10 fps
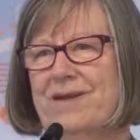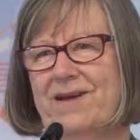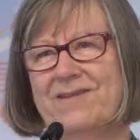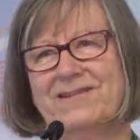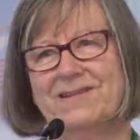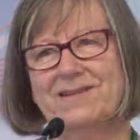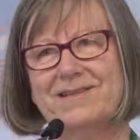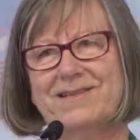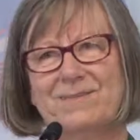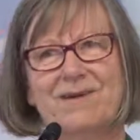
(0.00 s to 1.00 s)
And
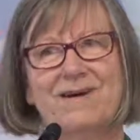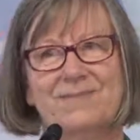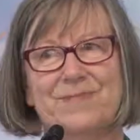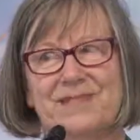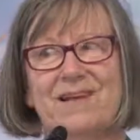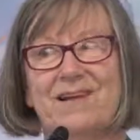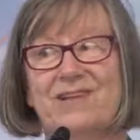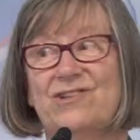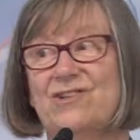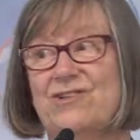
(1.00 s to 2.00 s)
this applies
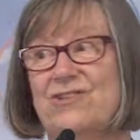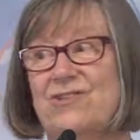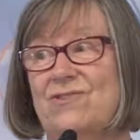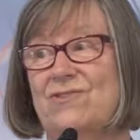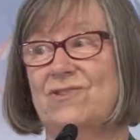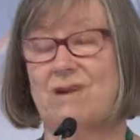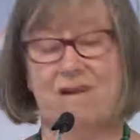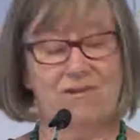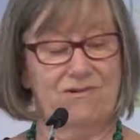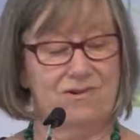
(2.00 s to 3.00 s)
particularly to
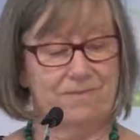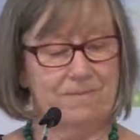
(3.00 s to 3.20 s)
dialogue